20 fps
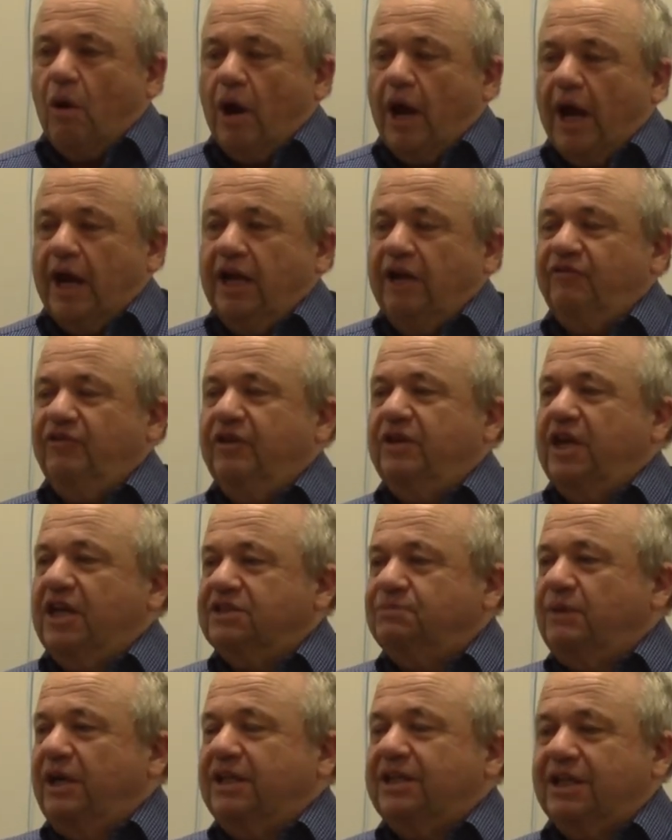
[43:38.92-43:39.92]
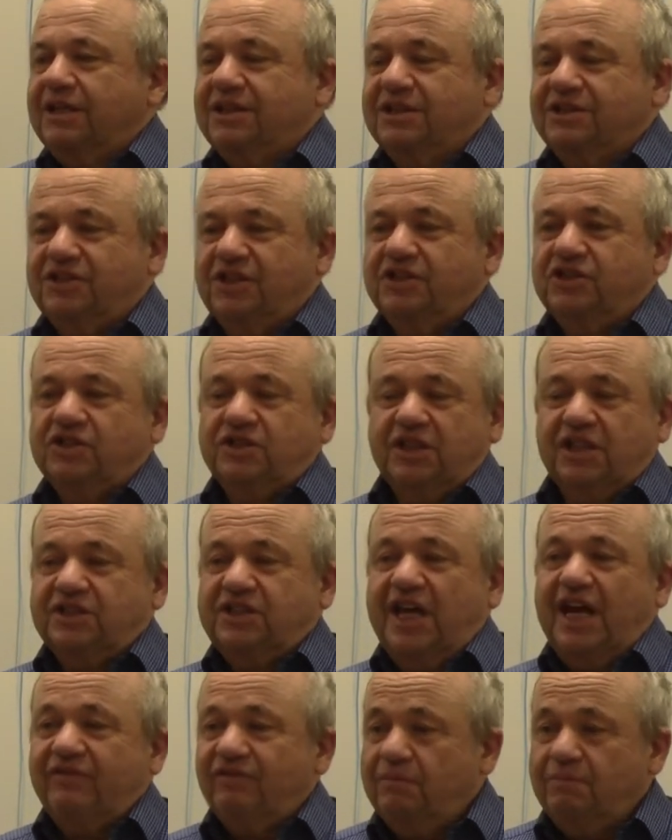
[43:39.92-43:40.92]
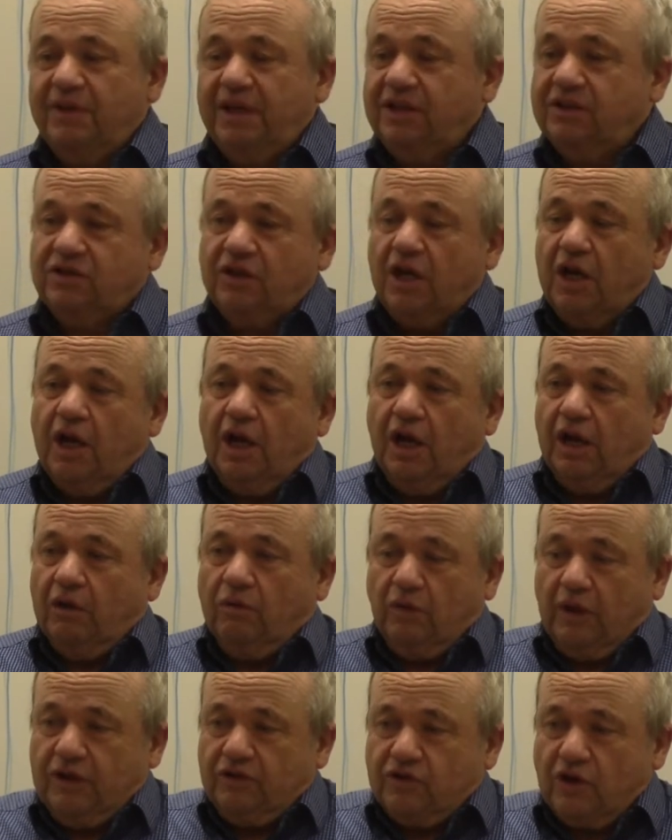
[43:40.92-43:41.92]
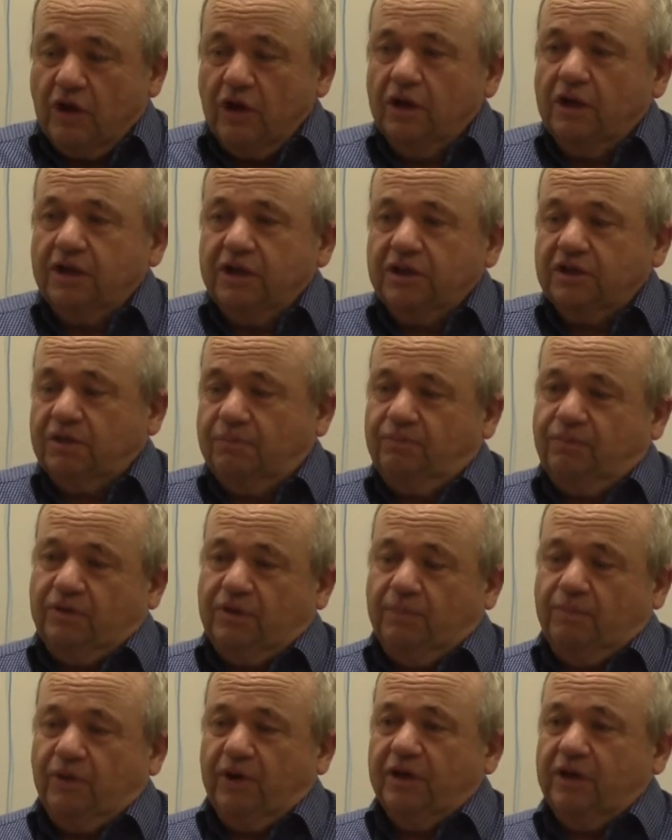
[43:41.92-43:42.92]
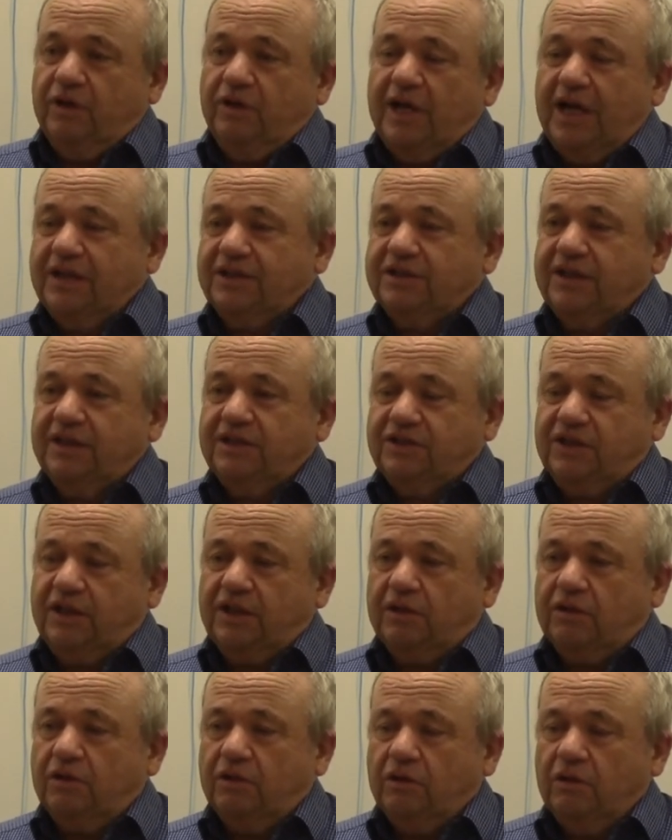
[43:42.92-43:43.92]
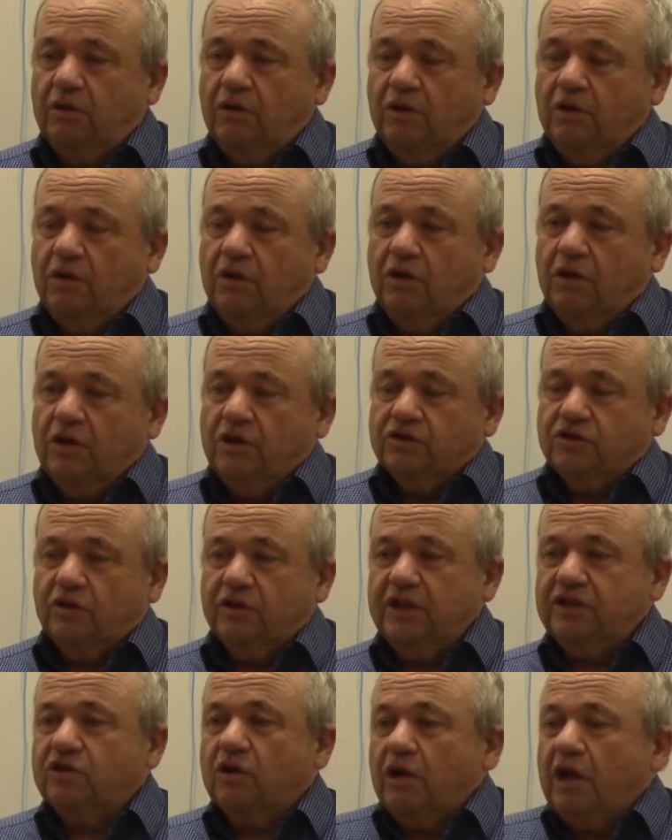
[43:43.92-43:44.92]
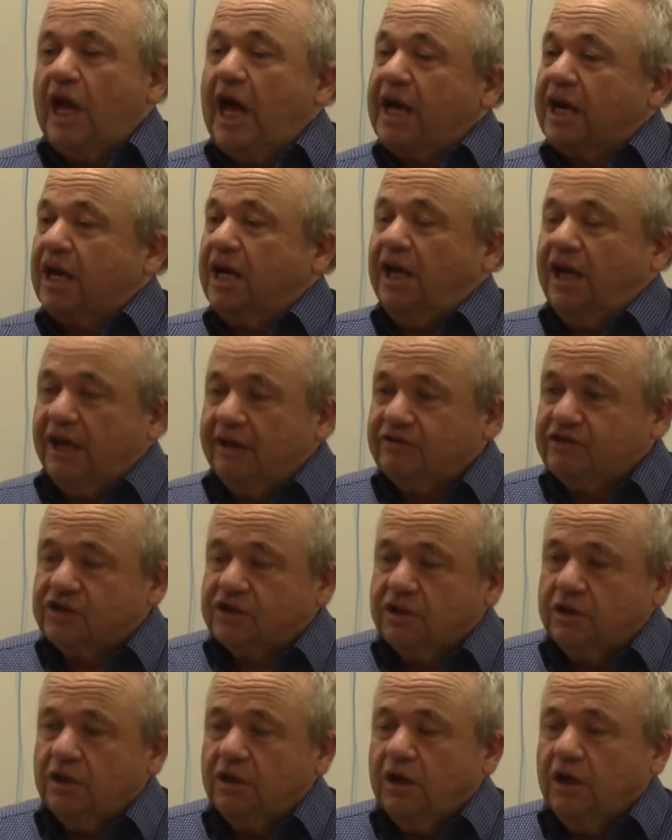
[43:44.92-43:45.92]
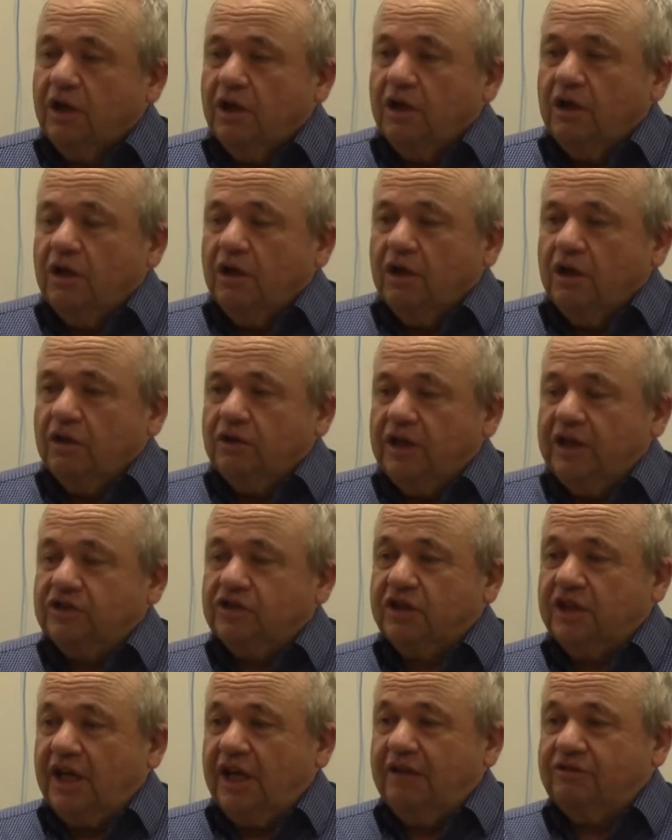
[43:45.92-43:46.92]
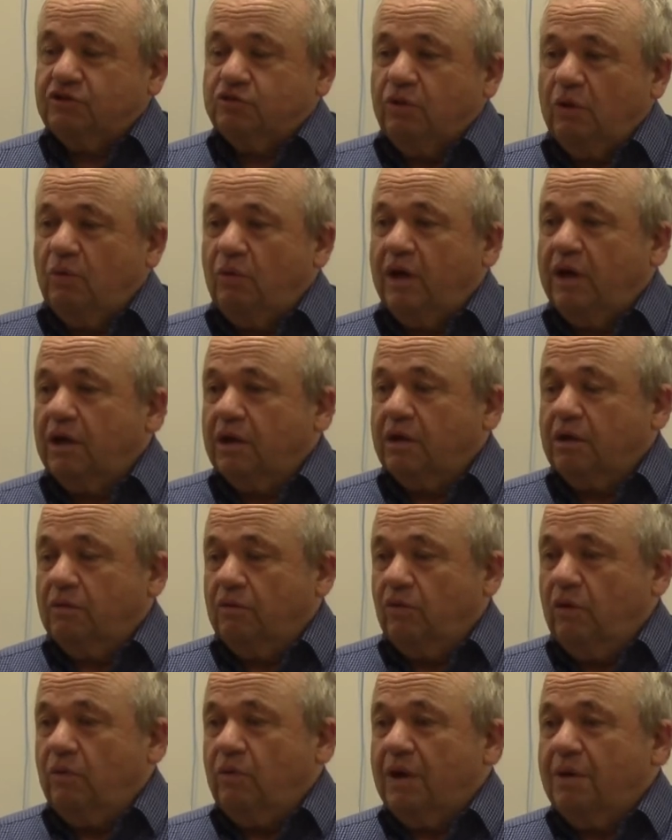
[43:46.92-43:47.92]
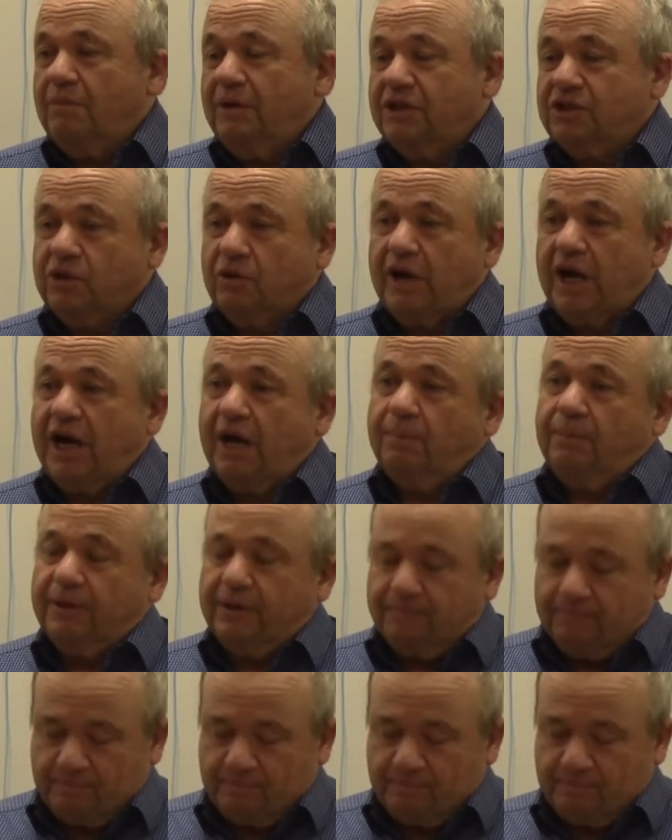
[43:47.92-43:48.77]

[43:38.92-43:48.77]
And if he does make that decision, does he have the means internally to bring the United States in? So these are a lot of ifs. These are the ifs we want to make sure happen.